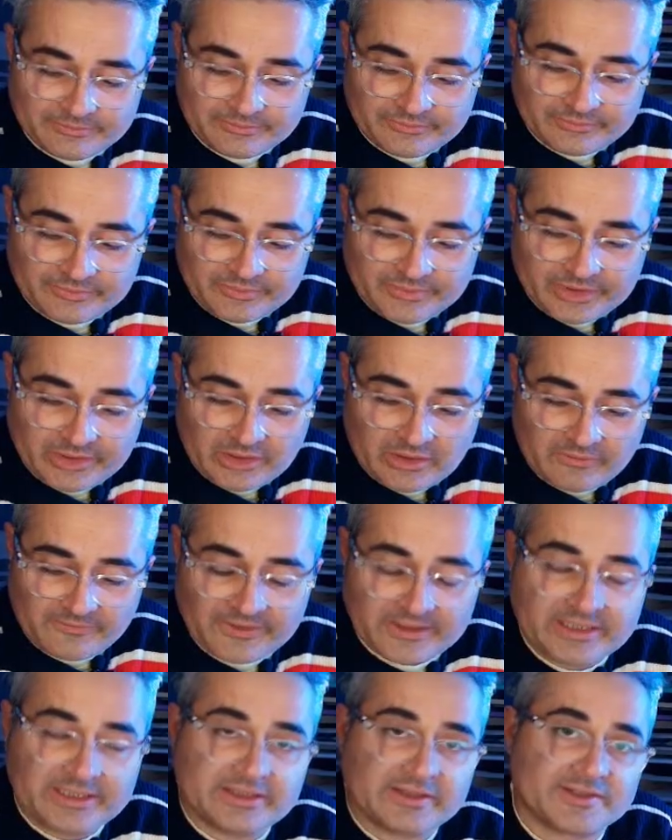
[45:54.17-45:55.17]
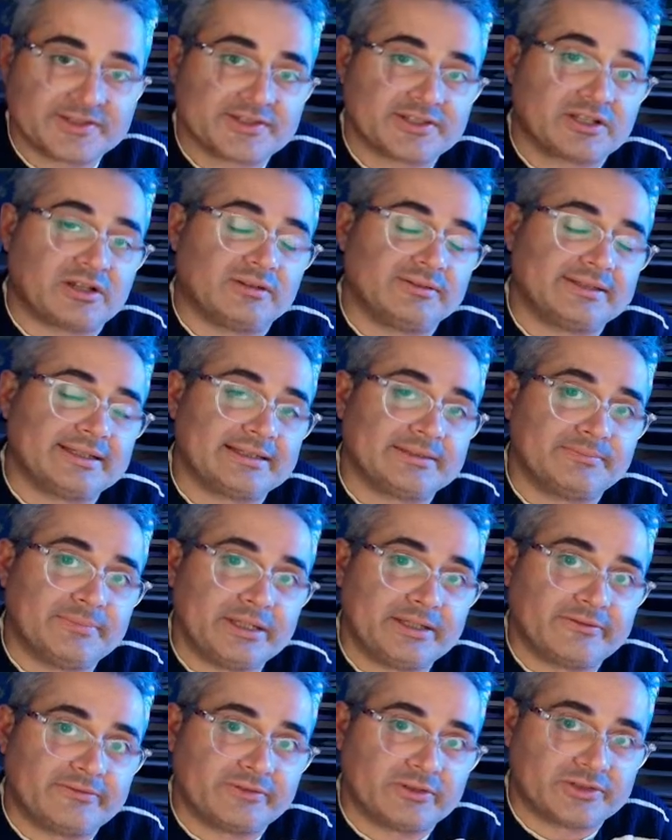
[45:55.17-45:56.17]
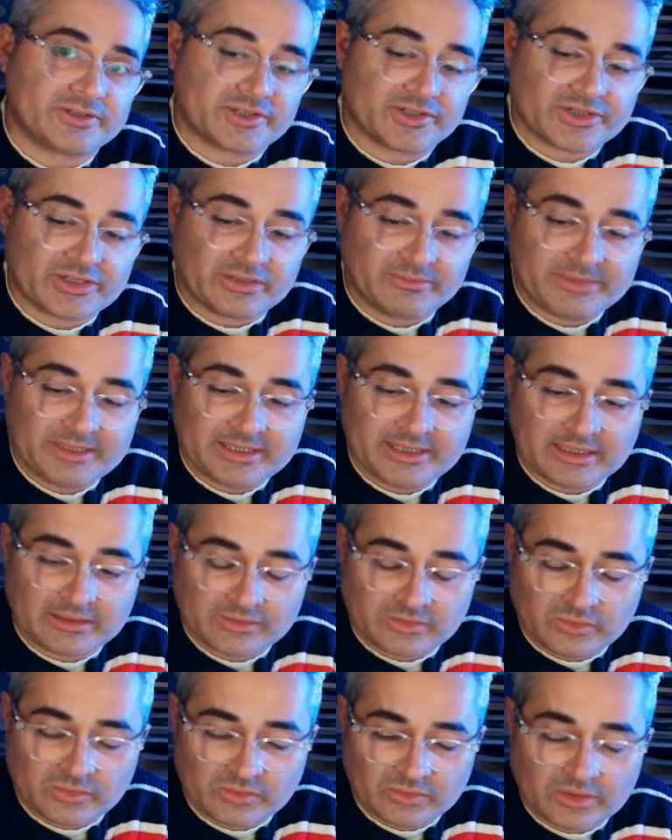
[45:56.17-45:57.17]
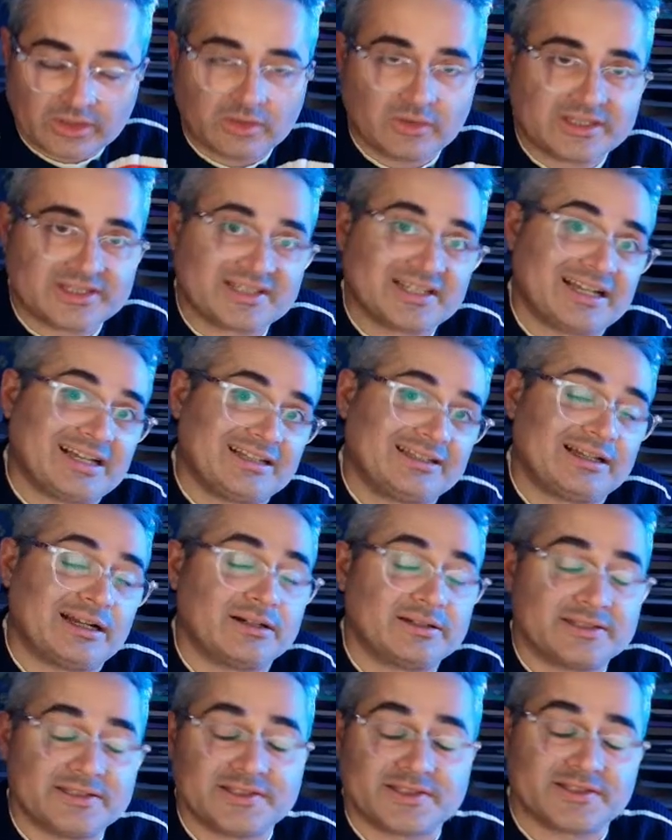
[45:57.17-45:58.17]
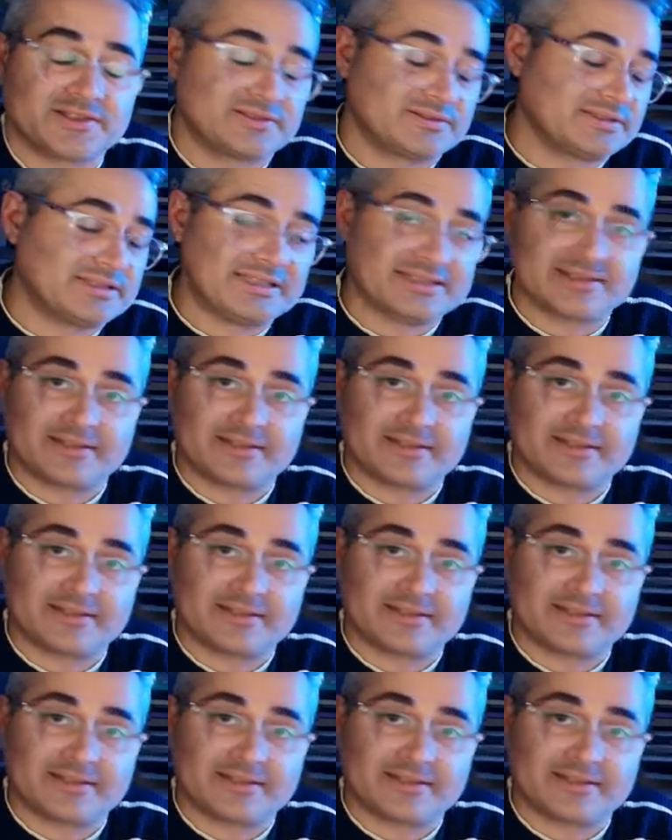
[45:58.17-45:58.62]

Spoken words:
you know, videos, content made for social media to grow as an artist, get some